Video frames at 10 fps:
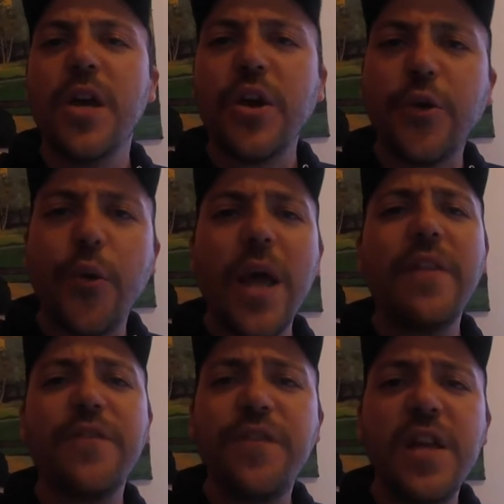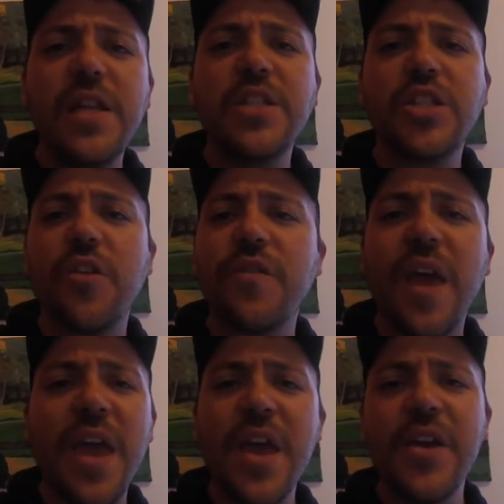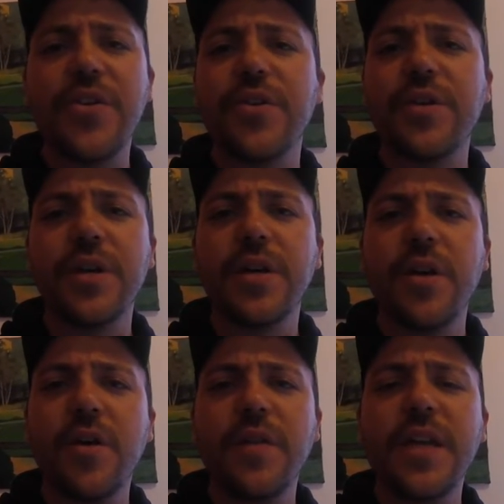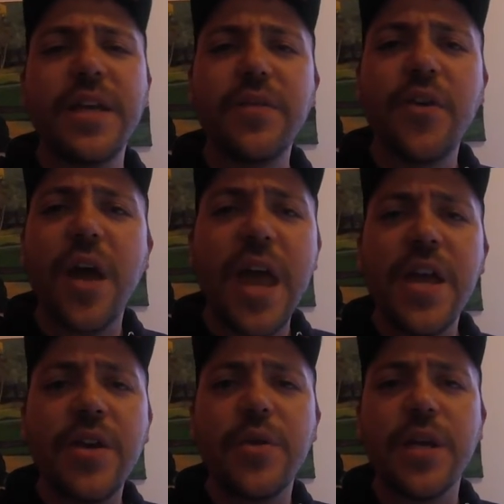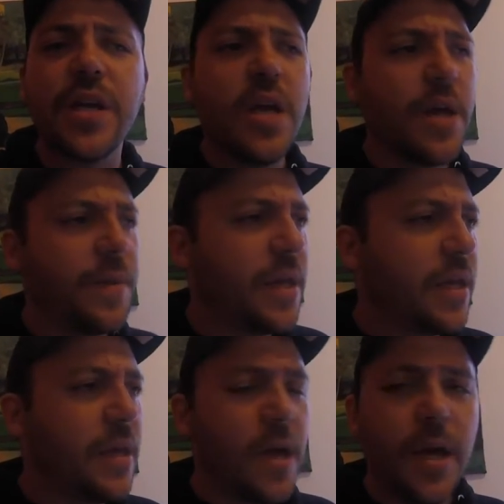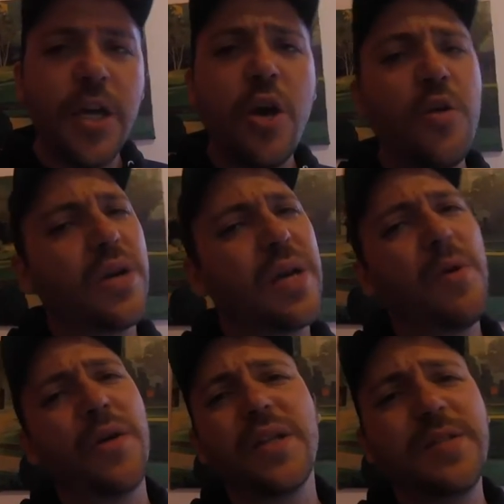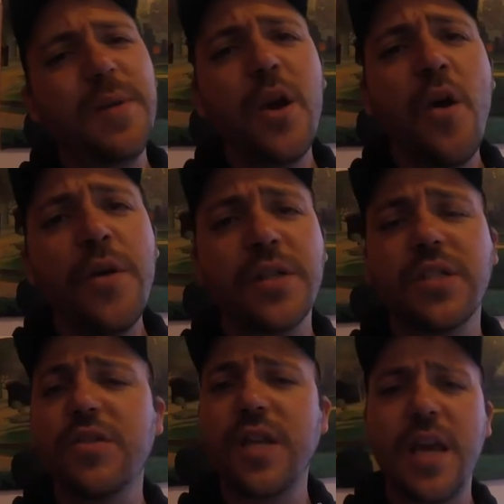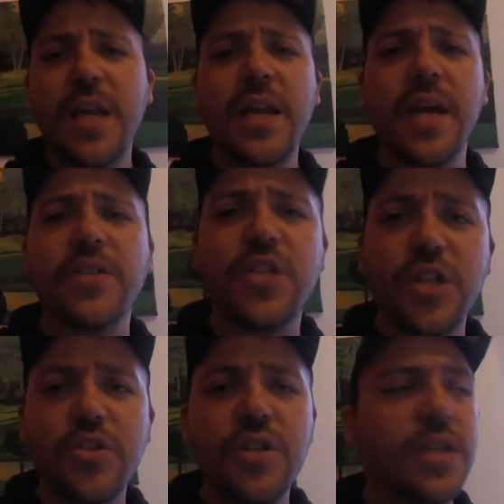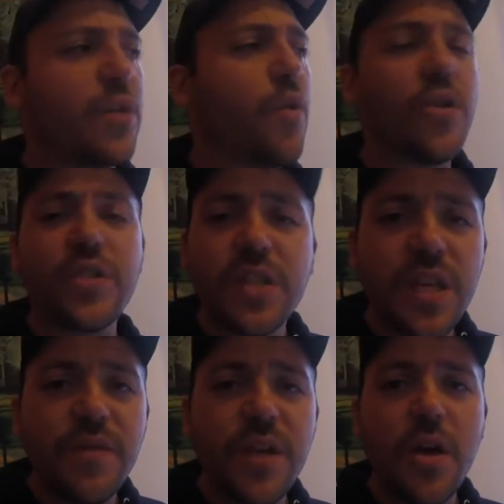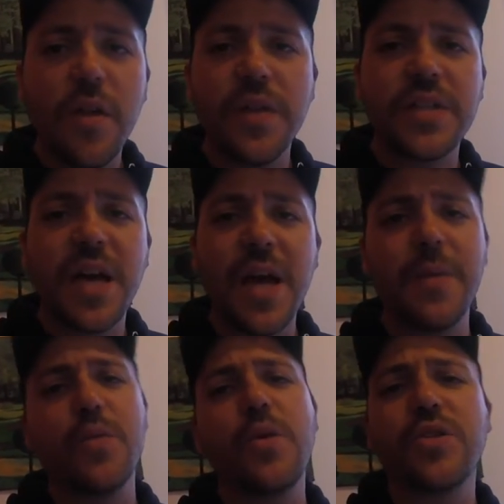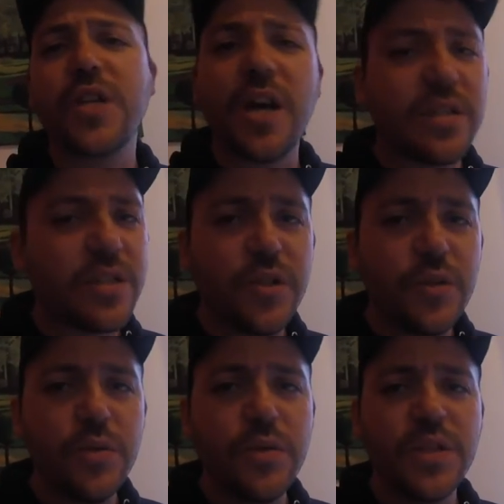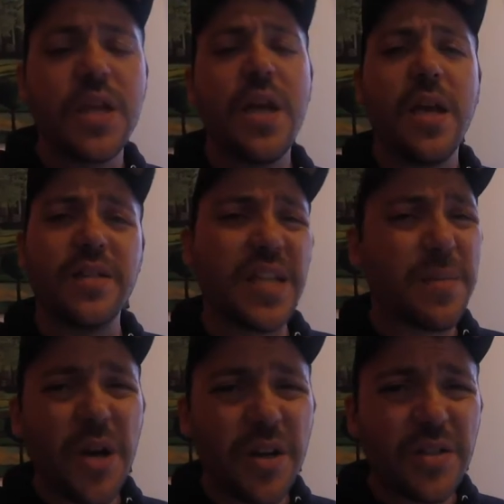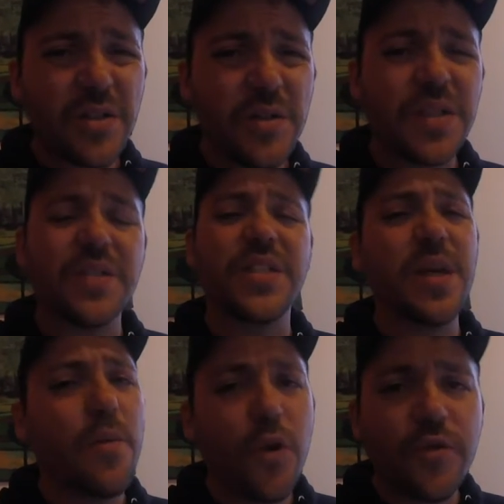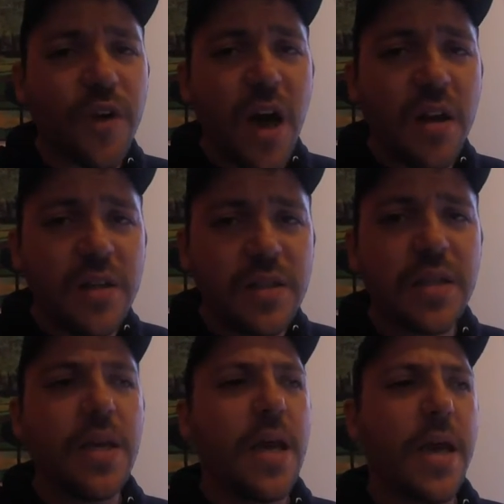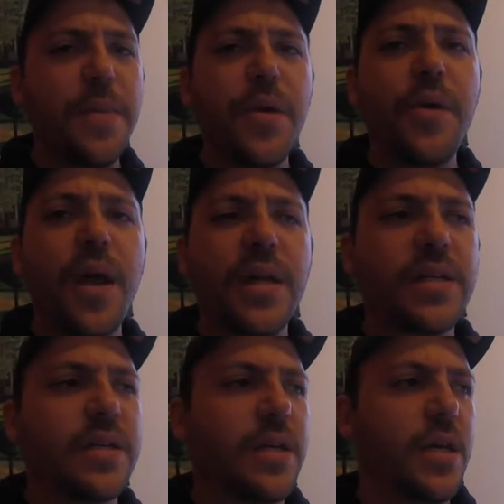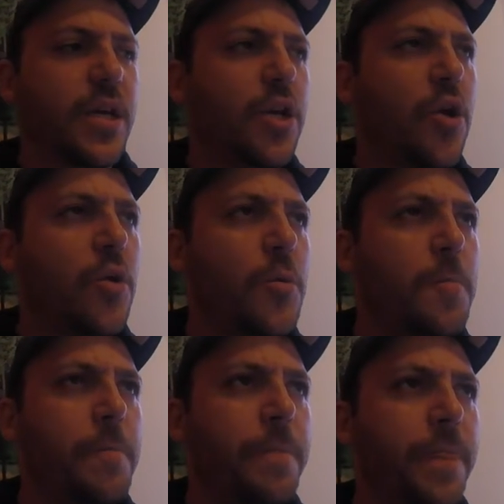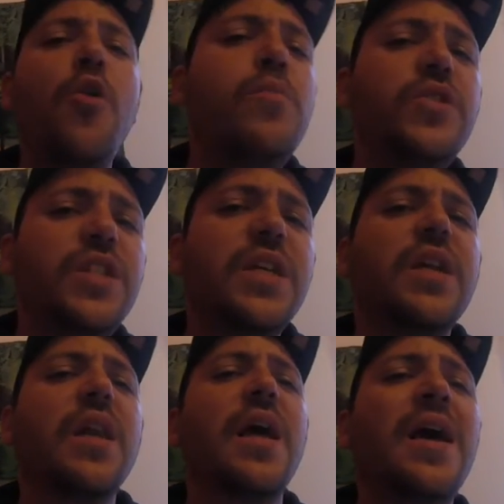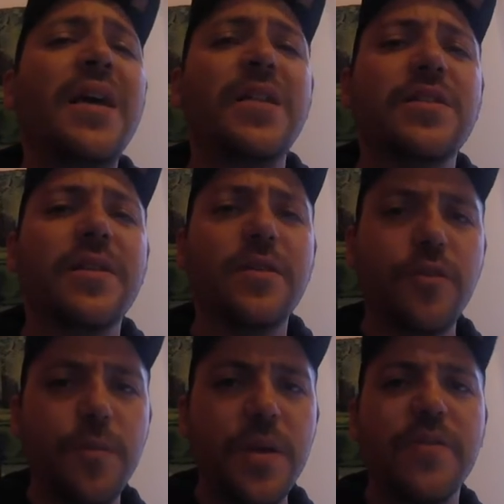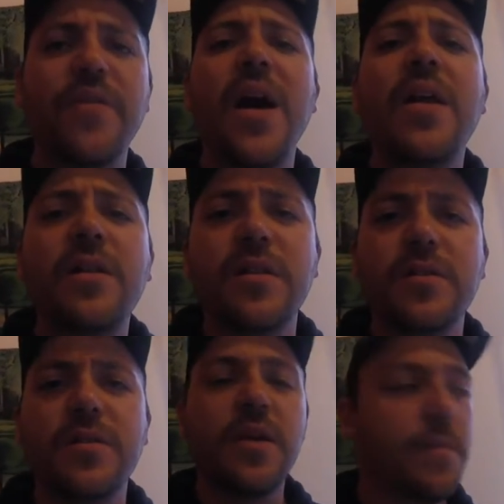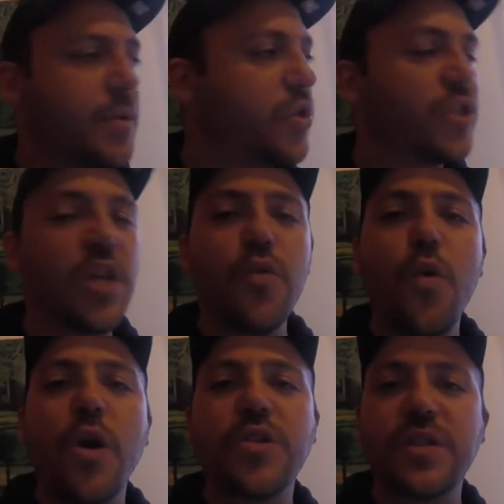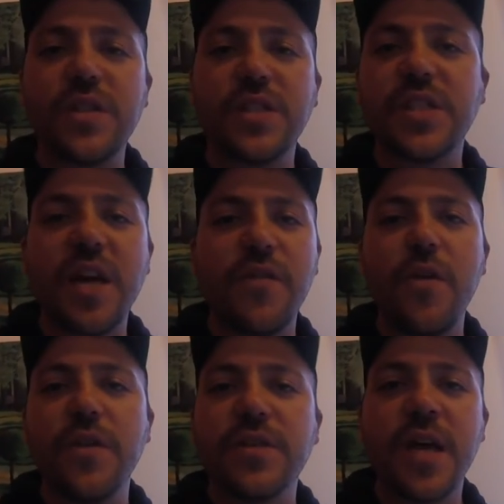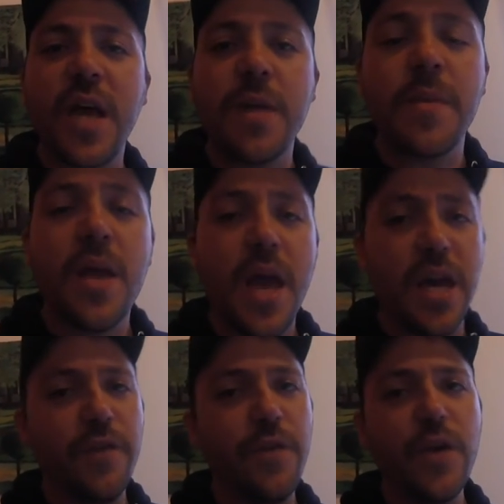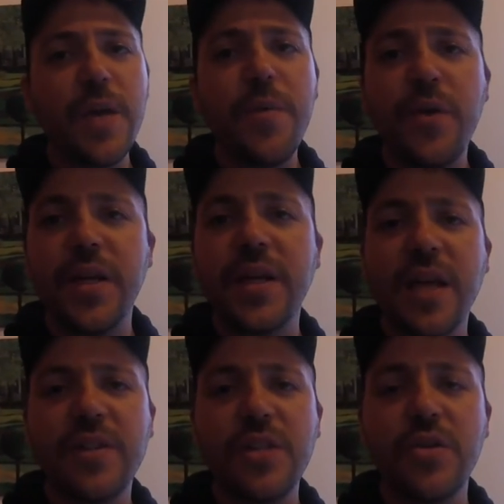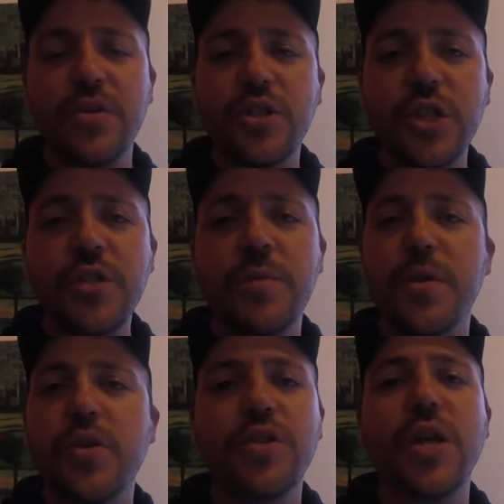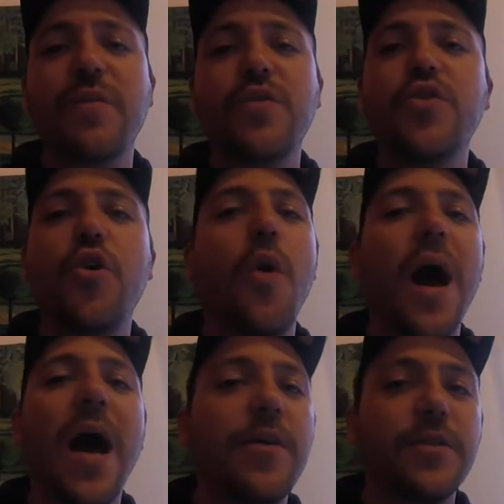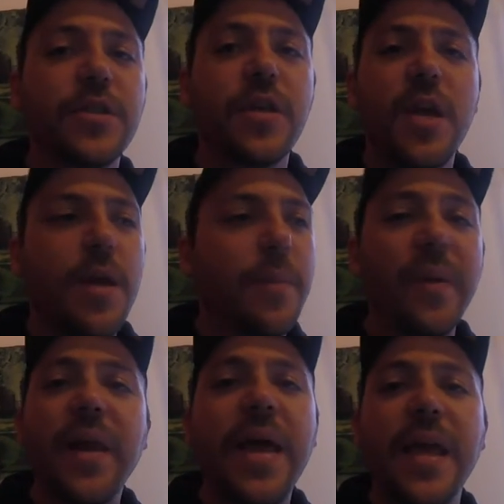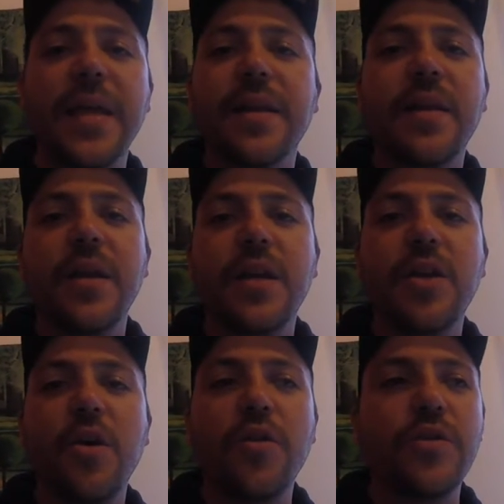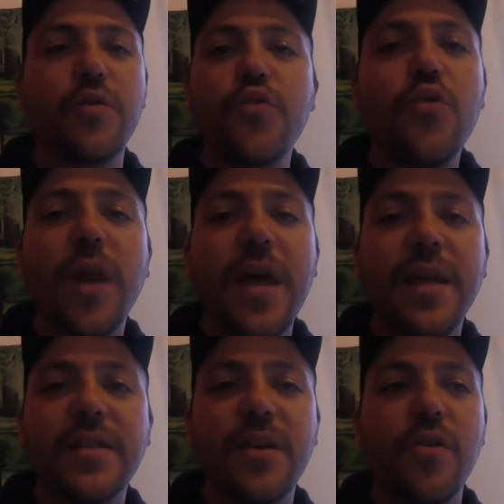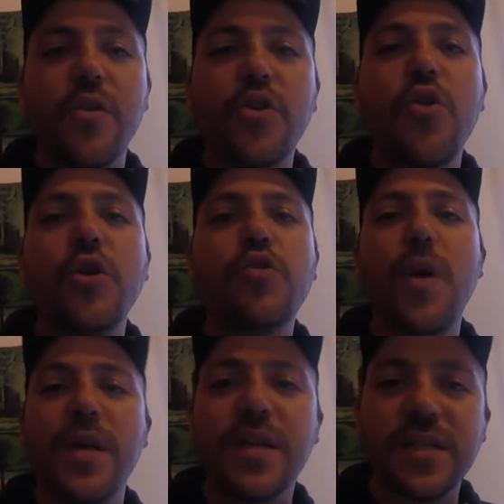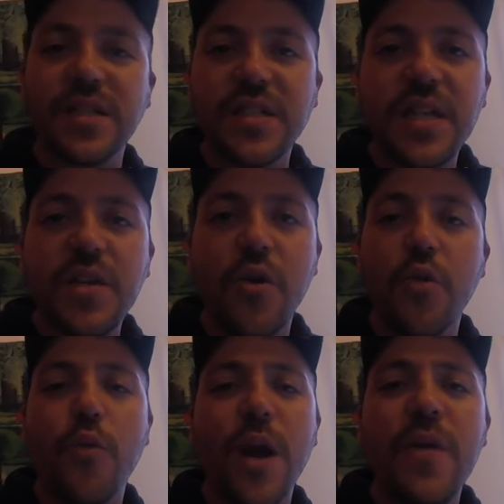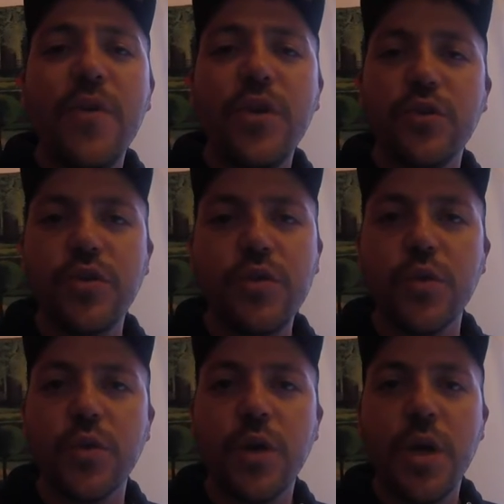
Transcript: great feelings of anger. You know, they're angry. They, you know, come on, let's be honest. Today, like, children, they watch TV all the time, they watch cartoons, and some cartoons are somewhat violent, and they're like, you know, almost inclined to be violent because they watch this stuff all the time. And if you keep on neglecting your children because you have to go out playing, you know, the roulette or going to a casino or whatever you do,